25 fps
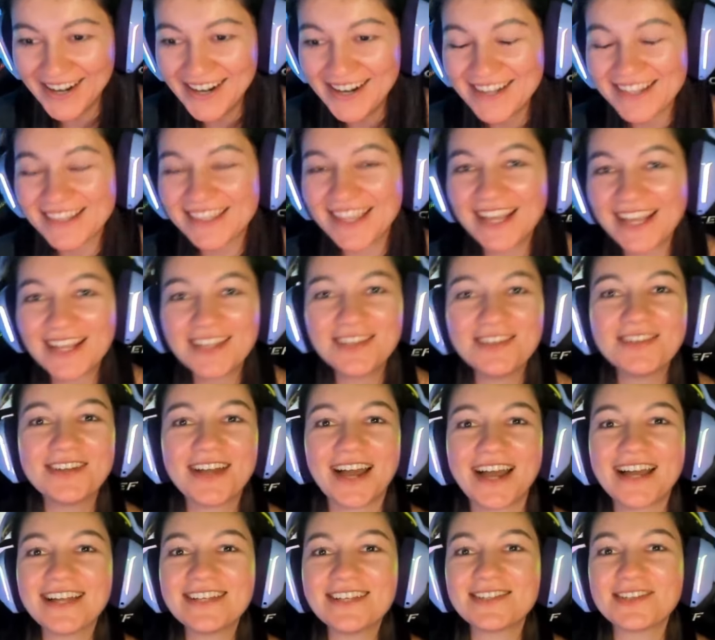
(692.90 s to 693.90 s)
Thank you
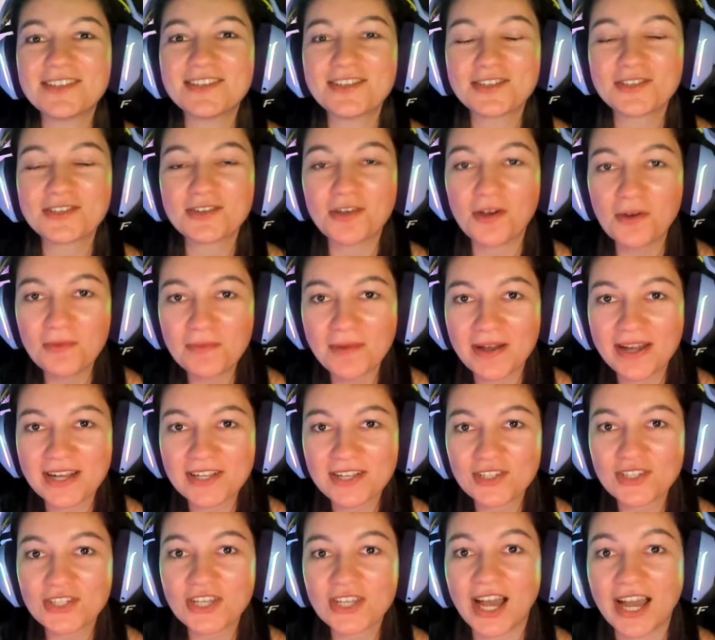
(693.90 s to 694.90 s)
guys so
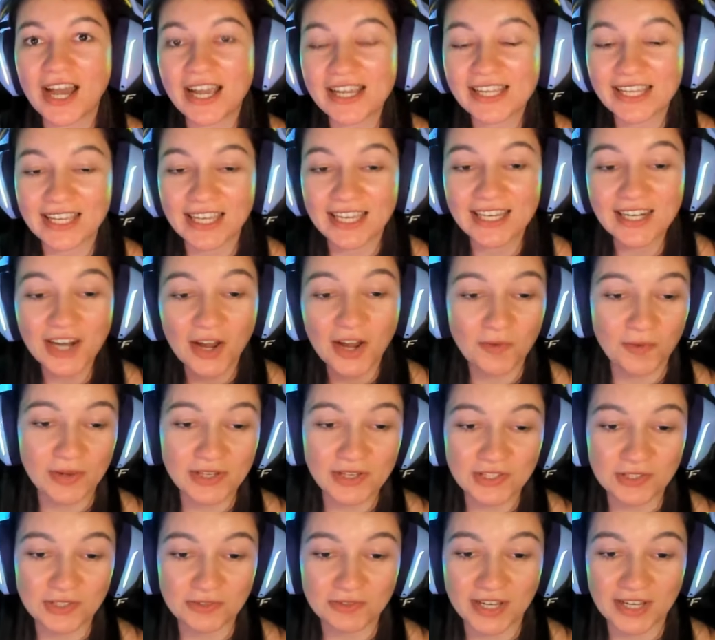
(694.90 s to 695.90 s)
much. I cannot wait
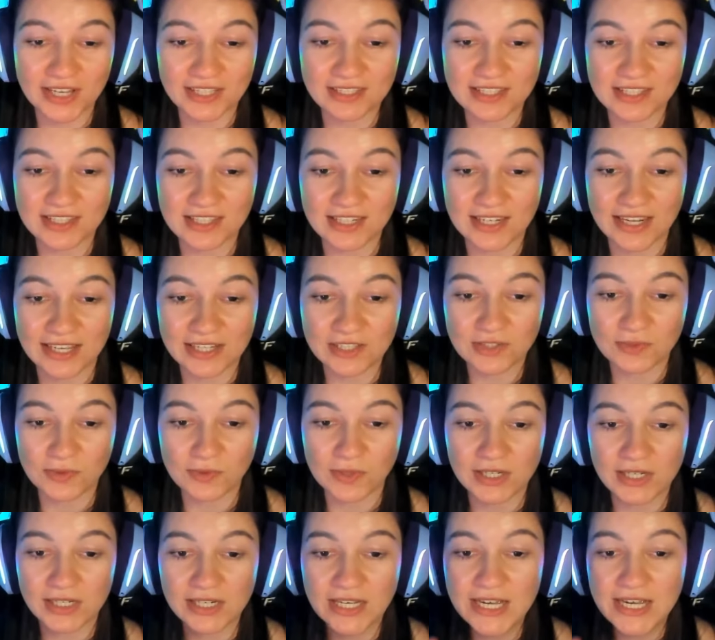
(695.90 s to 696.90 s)
to react to the next
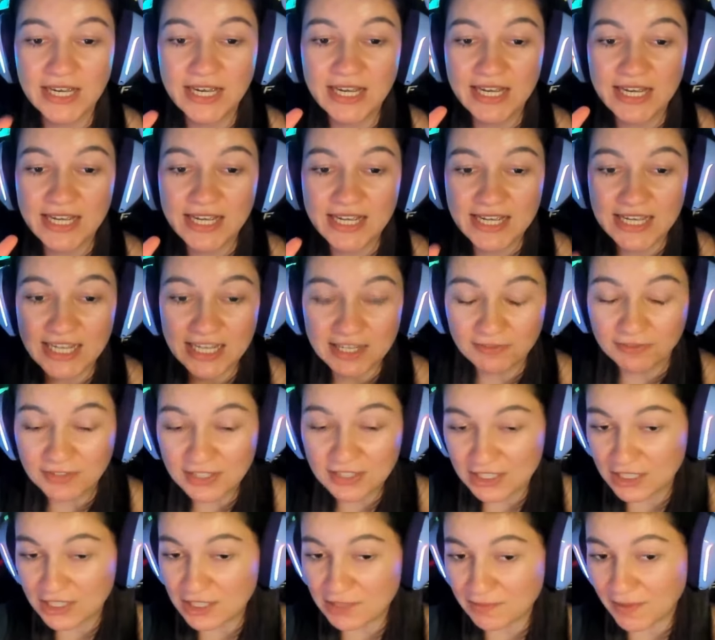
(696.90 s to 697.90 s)
one. If
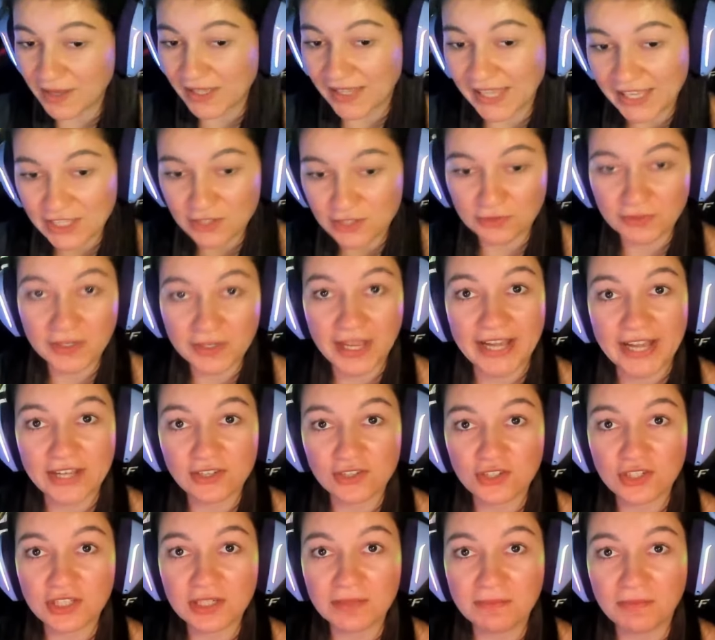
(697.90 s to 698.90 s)
this is my last
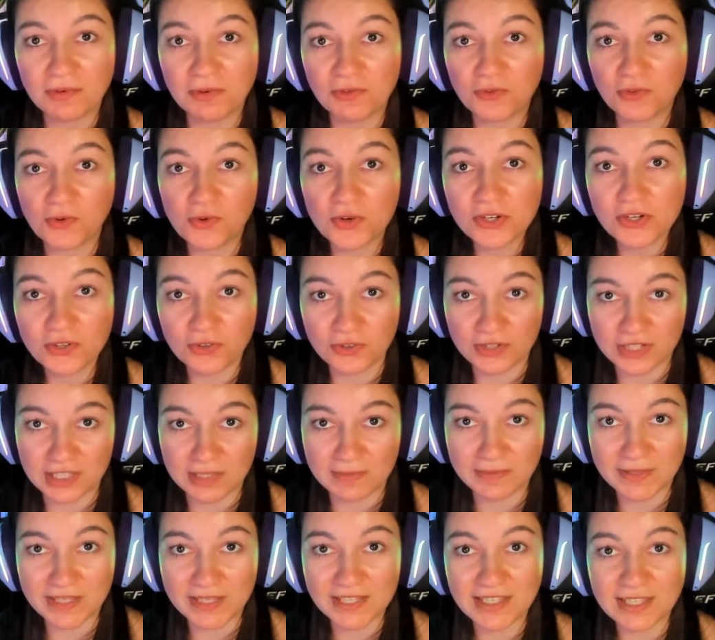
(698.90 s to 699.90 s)
reaction before
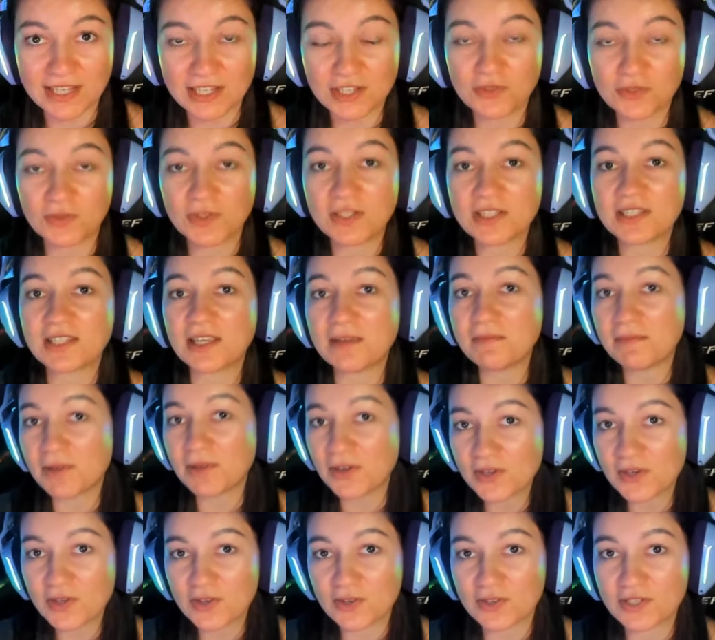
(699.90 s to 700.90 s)
Christmas, I just want to say
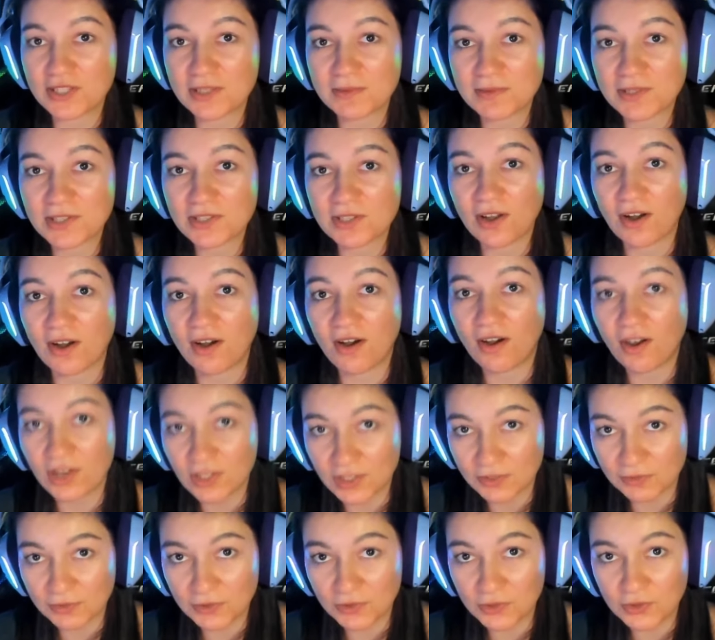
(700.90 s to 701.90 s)
Merry Christmas to all
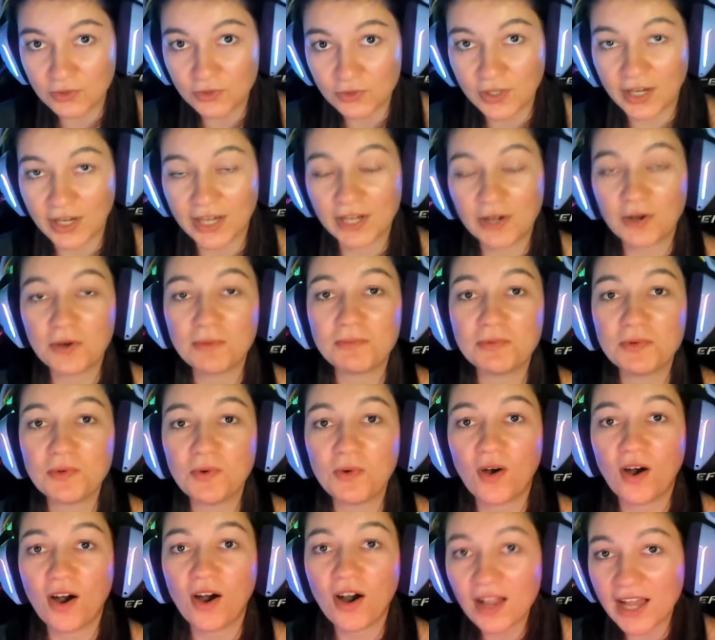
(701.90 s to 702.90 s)
of you. I hope you
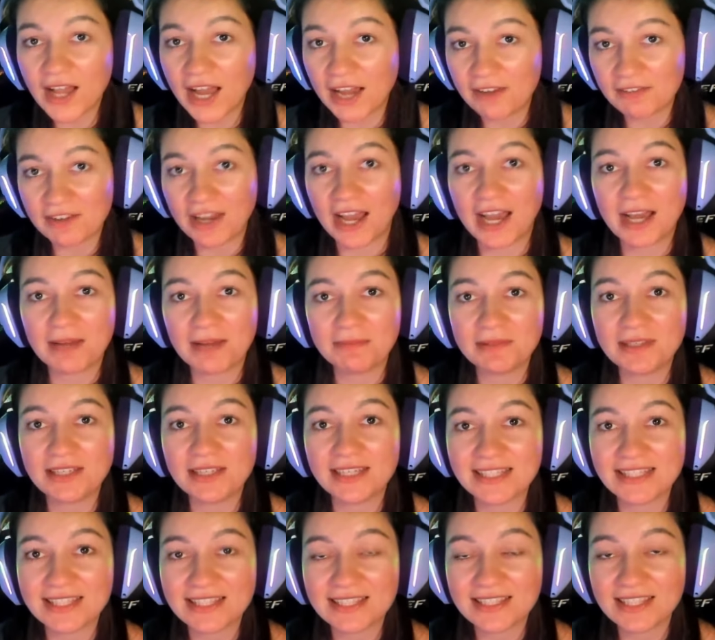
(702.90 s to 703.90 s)
all have a happy
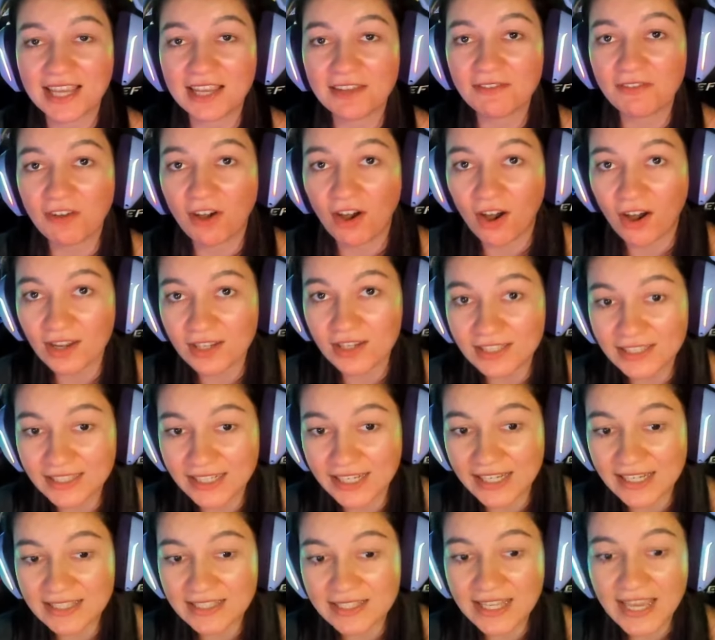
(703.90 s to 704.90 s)
and safe
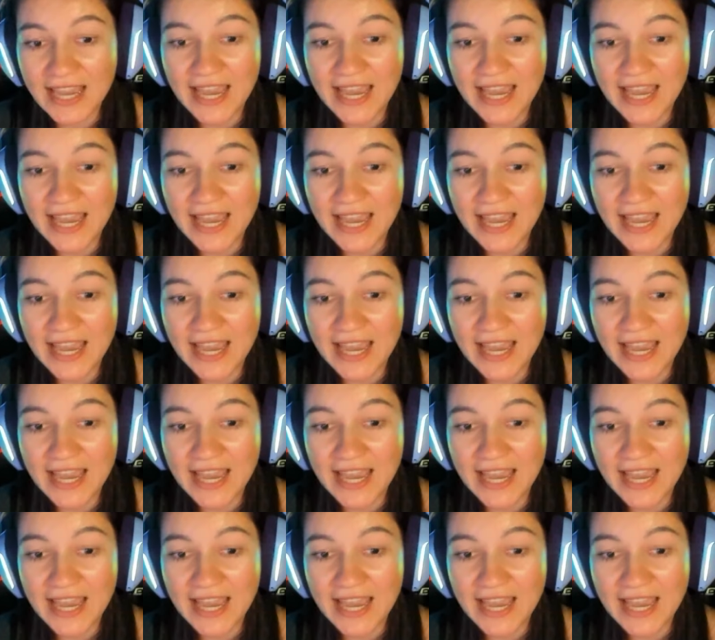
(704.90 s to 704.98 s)
holidays.